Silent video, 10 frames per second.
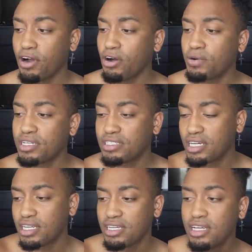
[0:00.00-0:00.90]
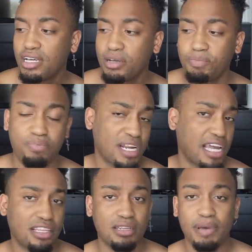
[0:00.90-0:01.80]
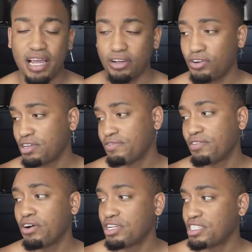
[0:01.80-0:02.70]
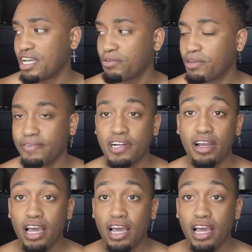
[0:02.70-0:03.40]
oh, he's going to bring Anthony back on the channel, whatever.